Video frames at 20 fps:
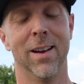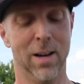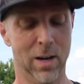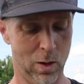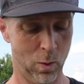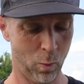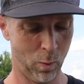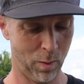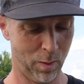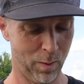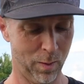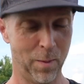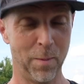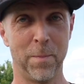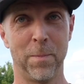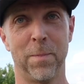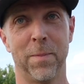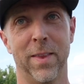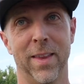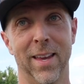The
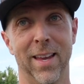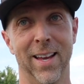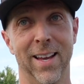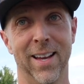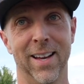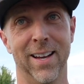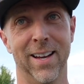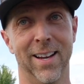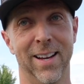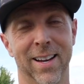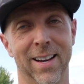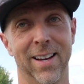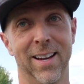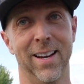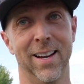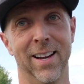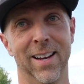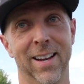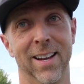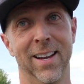dreaded pump
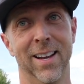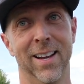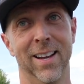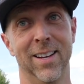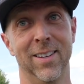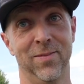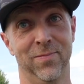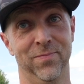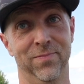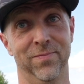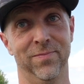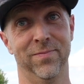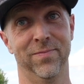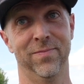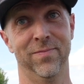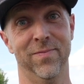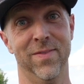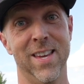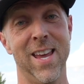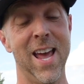
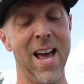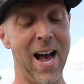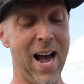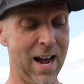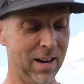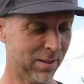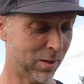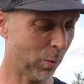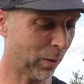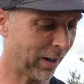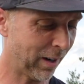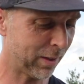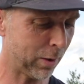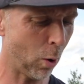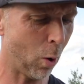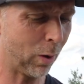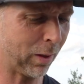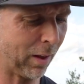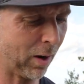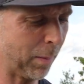struggle. Yeah, so we're gonna
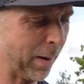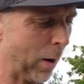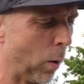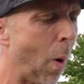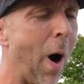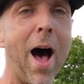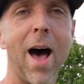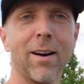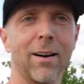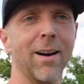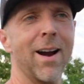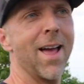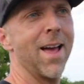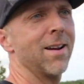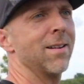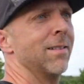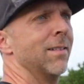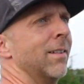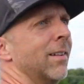throw a little bit of water in